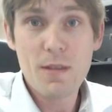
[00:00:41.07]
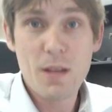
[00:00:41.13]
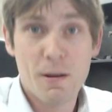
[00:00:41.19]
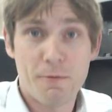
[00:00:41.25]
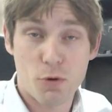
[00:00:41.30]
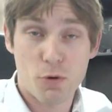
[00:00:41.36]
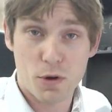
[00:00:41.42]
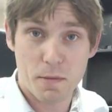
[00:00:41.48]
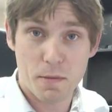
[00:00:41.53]

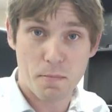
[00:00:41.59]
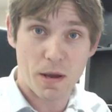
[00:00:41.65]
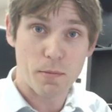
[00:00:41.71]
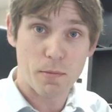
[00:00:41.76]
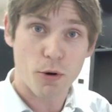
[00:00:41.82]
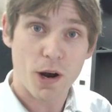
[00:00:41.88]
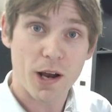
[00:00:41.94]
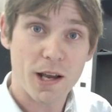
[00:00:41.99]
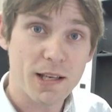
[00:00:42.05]
for the bid
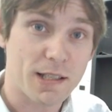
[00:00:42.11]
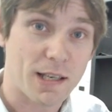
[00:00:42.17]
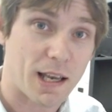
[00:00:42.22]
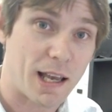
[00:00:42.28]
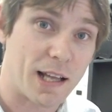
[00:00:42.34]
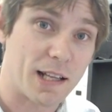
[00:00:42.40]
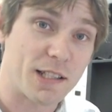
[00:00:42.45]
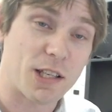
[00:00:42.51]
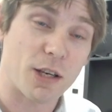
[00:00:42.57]
price,
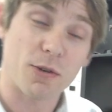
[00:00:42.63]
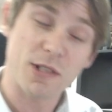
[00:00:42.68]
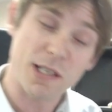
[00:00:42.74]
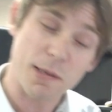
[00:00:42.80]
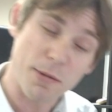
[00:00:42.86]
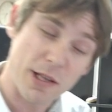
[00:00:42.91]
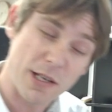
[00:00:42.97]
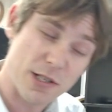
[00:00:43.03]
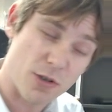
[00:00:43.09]
and so
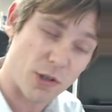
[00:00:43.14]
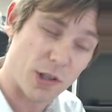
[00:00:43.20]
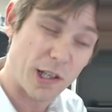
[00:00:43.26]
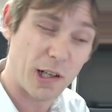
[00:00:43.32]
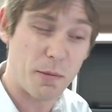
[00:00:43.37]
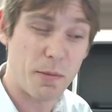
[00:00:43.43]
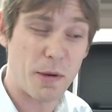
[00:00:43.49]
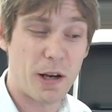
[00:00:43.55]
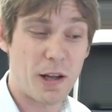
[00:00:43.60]
some of these are a
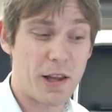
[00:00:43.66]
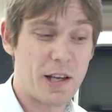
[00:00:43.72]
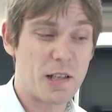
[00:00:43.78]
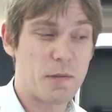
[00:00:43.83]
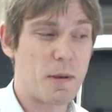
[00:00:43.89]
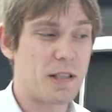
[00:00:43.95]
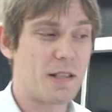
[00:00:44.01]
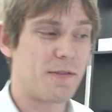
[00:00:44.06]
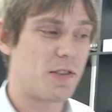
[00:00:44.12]
little bit on the
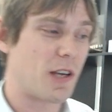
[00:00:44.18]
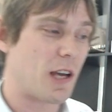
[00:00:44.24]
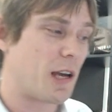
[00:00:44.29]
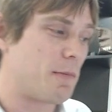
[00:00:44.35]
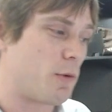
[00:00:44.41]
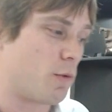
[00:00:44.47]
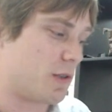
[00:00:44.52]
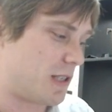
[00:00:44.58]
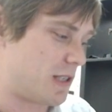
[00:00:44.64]
expensive side,
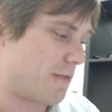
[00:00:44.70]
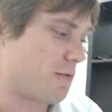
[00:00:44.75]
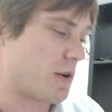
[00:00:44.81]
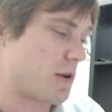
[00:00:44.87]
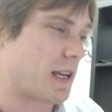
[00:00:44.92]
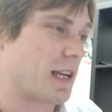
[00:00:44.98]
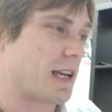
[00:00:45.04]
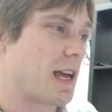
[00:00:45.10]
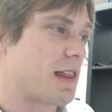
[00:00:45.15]
but we'll see if we
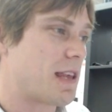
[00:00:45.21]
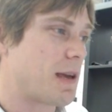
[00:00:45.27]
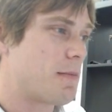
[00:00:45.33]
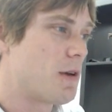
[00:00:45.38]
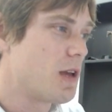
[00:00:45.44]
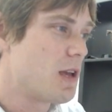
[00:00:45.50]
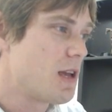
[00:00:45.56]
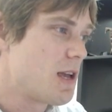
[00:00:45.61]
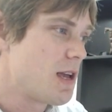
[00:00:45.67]
can get them,
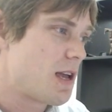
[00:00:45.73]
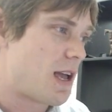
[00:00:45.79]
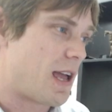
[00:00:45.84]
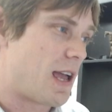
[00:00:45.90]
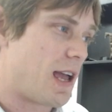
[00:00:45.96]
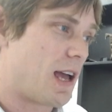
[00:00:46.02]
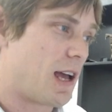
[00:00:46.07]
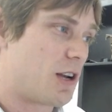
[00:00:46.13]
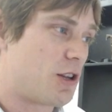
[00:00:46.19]

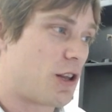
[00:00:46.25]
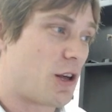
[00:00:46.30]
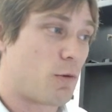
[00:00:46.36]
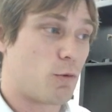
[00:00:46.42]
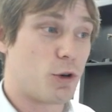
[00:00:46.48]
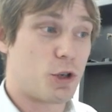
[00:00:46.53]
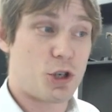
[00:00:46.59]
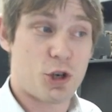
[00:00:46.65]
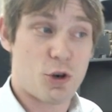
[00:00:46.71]
and then
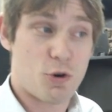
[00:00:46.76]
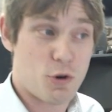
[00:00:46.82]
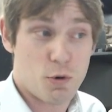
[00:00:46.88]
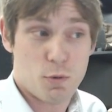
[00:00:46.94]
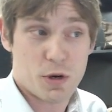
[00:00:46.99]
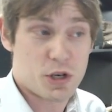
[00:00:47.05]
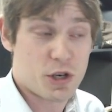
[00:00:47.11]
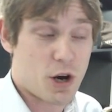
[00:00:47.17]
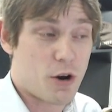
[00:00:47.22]
we'll show you
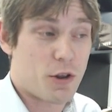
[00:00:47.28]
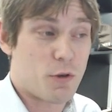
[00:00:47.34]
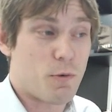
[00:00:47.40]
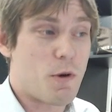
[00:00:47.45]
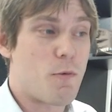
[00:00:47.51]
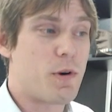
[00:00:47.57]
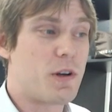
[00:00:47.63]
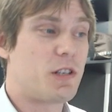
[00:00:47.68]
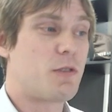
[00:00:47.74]
which car that we
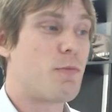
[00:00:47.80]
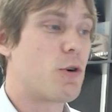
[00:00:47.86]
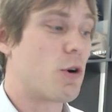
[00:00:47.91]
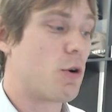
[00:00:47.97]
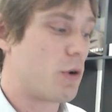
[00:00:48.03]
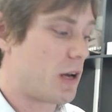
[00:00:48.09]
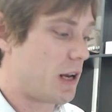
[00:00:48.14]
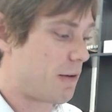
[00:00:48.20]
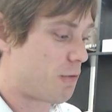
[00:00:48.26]
win
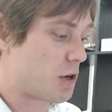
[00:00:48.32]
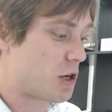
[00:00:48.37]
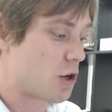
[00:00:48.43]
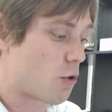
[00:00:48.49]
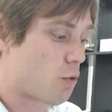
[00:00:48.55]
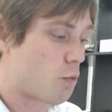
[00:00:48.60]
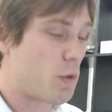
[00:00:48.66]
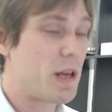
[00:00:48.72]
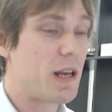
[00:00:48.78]
tomorrow. And if we
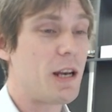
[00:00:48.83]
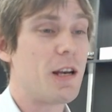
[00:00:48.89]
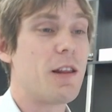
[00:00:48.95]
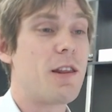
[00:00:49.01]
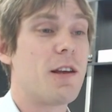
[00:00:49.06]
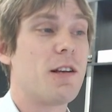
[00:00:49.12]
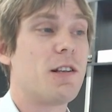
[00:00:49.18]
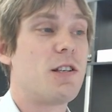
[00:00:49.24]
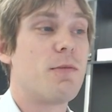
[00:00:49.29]
don't win
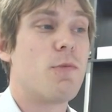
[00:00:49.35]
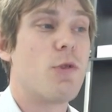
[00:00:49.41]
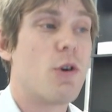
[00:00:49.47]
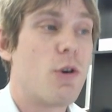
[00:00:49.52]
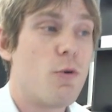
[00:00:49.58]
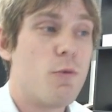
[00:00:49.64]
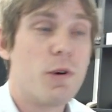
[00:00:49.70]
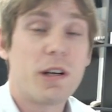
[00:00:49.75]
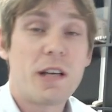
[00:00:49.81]
anything
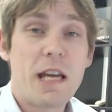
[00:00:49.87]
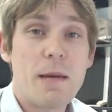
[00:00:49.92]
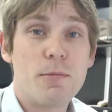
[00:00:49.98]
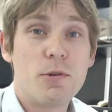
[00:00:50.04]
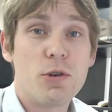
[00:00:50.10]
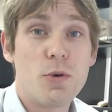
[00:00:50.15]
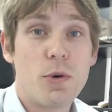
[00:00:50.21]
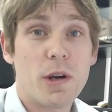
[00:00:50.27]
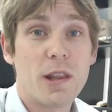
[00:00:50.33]
tomorrow, we'll keep
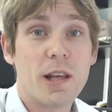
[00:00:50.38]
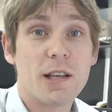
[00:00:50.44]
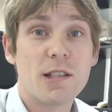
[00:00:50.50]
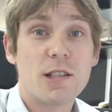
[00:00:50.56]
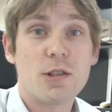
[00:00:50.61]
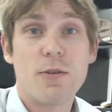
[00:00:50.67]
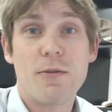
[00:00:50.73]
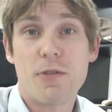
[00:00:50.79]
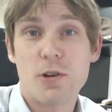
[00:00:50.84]
doing this.
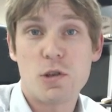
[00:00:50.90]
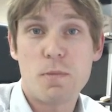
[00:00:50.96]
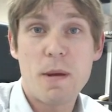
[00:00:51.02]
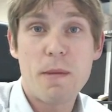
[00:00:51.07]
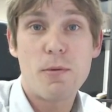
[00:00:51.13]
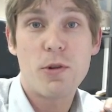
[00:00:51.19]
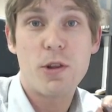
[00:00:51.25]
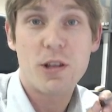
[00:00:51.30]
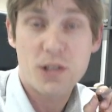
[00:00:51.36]
So if there's
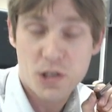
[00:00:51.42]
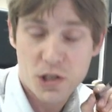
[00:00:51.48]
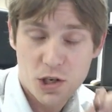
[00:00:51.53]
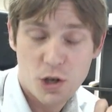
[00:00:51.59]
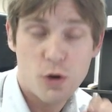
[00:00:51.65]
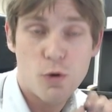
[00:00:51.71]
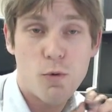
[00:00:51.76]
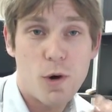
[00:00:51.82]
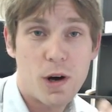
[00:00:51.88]
people that
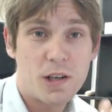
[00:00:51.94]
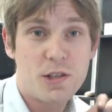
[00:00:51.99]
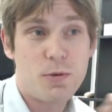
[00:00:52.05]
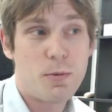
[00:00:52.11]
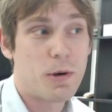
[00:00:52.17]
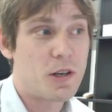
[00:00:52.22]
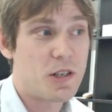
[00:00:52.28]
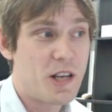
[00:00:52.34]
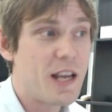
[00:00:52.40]
still want to
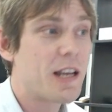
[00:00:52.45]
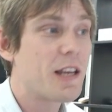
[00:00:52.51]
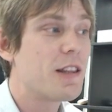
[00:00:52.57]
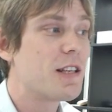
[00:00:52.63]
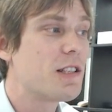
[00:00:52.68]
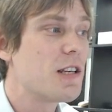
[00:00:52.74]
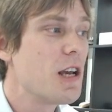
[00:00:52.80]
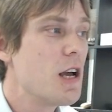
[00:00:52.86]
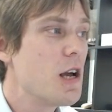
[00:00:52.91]
partake in
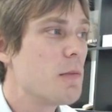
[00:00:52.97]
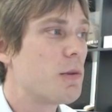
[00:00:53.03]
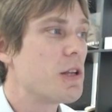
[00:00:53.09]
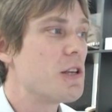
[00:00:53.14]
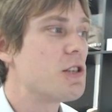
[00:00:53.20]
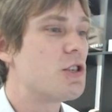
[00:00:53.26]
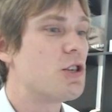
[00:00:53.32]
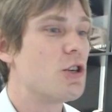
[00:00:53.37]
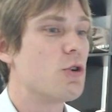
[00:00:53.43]
this,
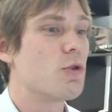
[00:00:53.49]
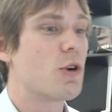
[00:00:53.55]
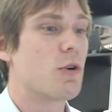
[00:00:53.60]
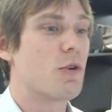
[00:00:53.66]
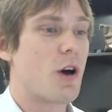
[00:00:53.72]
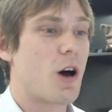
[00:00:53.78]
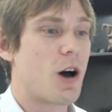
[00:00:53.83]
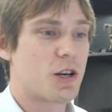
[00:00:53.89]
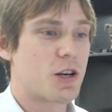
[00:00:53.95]
please do go
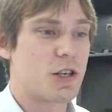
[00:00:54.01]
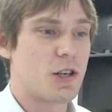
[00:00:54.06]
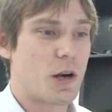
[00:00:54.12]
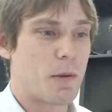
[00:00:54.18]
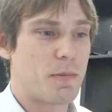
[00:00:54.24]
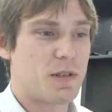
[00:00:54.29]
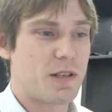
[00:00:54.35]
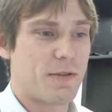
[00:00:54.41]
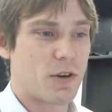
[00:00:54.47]
to
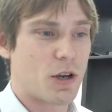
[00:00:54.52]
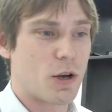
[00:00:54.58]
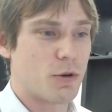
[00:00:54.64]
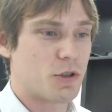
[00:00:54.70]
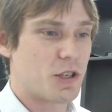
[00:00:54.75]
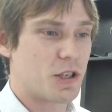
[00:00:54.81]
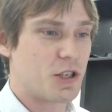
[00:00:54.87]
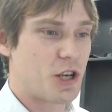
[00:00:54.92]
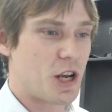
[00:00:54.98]

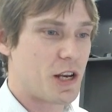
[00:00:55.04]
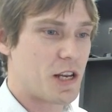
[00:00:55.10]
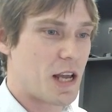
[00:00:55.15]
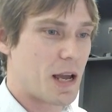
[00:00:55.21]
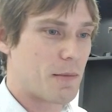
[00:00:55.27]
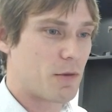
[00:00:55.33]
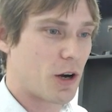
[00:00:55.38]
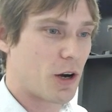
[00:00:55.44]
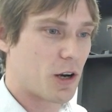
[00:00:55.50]

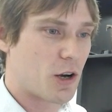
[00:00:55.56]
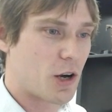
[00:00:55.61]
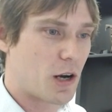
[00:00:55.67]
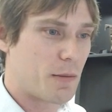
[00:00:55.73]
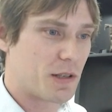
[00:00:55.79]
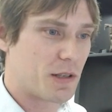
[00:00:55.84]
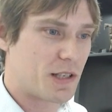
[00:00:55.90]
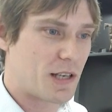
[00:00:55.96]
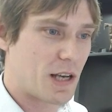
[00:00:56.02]

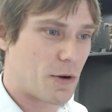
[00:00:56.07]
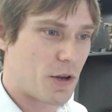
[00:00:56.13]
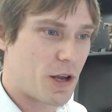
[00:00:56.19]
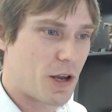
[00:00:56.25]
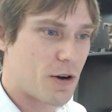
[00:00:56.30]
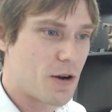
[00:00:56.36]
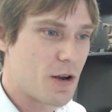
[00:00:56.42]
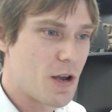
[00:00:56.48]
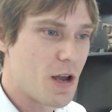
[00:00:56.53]
auction.pacificcoastjdm.com. It's down
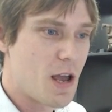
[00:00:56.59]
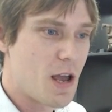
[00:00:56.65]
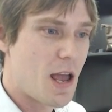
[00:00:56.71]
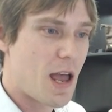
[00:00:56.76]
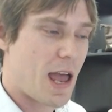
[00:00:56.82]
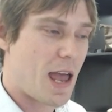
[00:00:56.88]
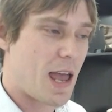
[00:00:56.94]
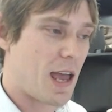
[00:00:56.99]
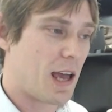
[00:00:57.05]
here,
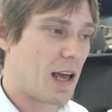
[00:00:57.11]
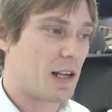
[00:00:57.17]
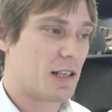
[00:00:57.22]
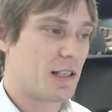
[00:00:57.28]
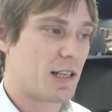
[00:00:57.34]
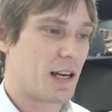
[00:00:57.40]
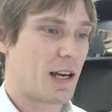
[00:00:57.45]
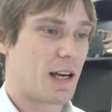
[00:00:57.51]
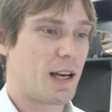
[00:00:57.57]

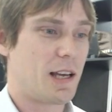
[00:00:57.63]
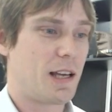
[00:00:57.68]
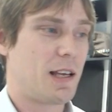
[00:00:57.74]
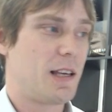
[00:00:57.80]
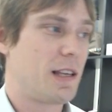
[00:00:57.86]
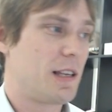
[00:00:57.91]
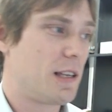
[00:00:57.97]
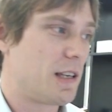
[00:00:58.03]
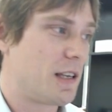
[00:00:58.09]
and
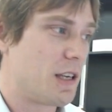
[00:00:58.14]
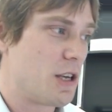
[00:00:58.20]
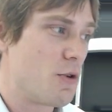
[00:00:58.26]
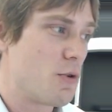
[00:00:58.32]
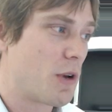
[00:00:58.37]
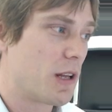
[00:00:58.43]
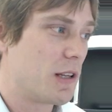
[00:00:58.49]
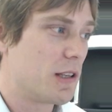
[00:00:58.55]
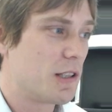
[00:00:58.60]
you
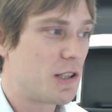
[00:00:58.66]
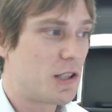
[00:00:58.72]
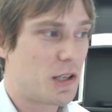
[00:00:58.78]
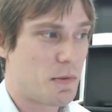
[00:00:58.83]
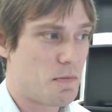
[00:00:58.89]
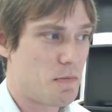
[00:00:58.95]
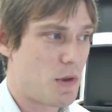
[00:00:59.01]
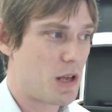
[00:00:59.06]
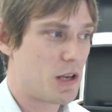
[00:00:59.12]
can
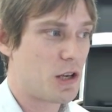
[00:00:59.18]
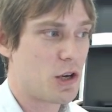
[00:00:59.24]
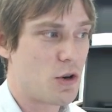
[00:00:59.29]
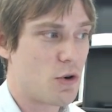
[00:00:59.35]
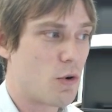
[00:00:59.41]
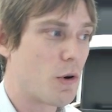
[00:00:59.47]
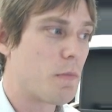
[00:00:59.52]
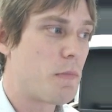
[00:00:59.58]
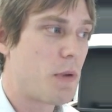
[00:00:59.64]
submit
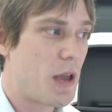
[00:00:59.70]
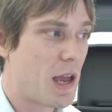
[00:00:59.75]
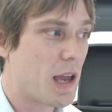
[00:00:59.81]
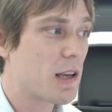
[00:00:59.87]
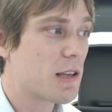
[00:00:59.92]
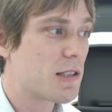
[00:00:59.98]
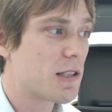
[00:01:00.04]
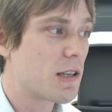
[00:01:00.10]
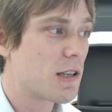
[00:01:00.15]
your
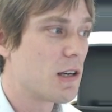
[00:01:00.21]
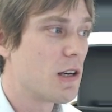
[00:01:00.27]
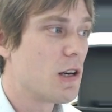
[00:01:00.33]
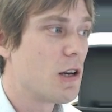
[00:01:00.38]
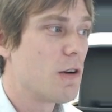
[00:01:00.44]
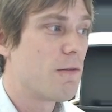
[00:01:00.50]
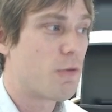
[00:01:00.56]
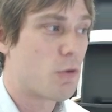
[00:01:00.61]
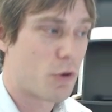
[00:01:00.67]
picks
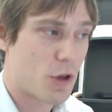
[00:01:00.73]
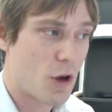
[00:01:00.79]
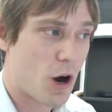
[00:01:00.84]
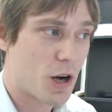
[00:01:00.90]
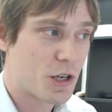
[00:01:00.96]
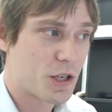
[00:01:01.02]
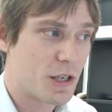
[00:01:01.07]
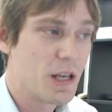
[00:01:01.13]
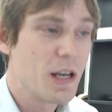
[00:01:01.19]
for the
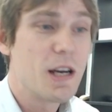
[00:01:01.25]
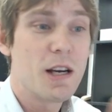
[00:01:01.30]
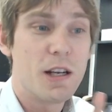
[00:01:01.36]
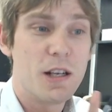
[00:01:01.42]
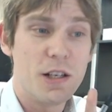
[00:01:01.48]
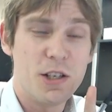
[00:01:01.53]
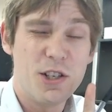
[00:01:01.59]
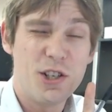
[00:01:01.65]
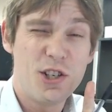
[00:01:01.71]
auction.
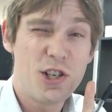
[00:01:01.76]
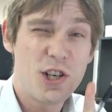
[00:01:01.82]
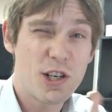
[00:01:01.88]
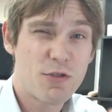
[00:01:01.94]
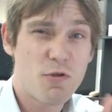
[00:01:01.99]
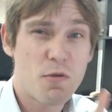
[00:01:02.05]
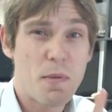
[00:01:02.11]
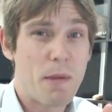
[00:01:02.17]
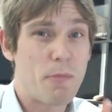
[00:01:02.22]
But
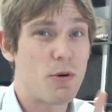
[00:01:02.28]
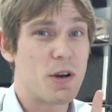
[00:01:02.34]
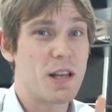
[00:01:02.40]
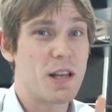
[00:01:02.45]
just remember, it